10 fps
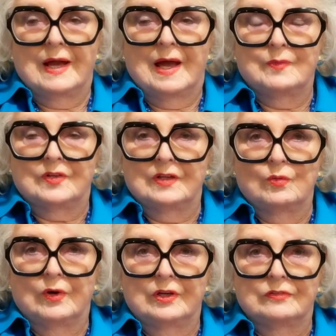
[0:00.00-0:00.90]

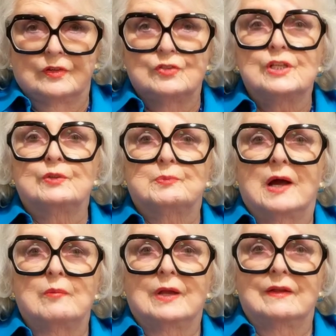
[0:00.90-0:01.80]
absolutely wonderful. And she was
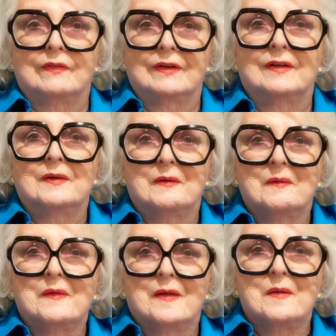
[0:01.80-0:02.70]
probably the
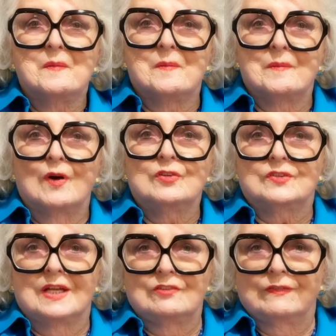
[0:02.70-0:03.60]

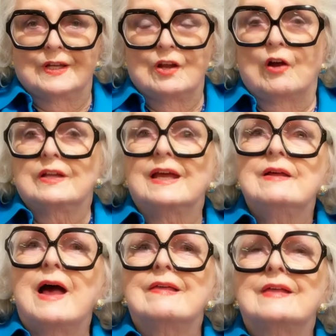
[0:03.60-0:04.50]
most influential.
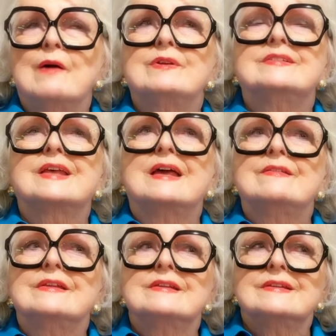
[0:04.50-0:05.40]
I would
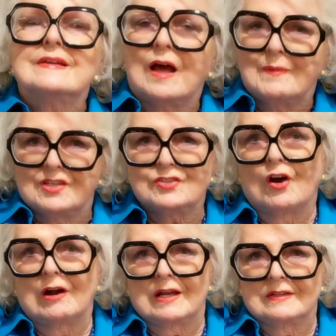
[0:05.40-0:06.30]
say got me
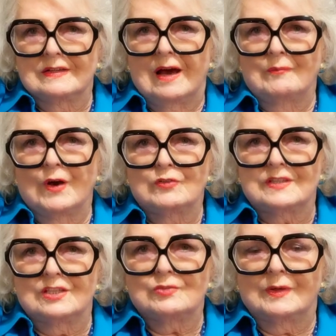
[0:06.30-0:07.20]
started, not sure.
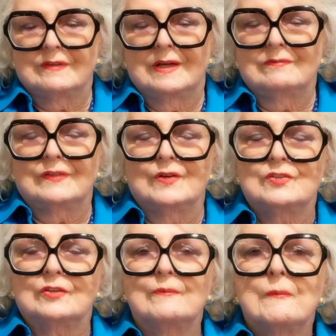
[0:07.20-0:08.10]
Most
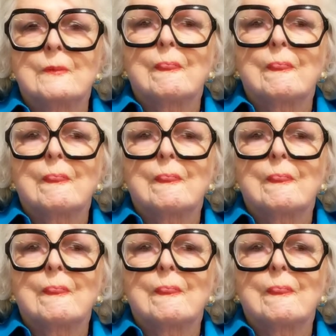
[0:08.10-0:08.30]
influential.